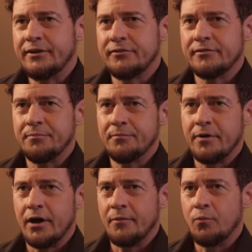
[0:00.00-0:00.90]
They did some
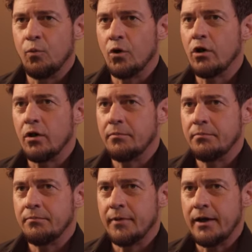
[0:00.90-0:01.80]
work
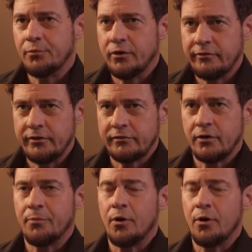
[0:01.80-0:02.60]
on my previous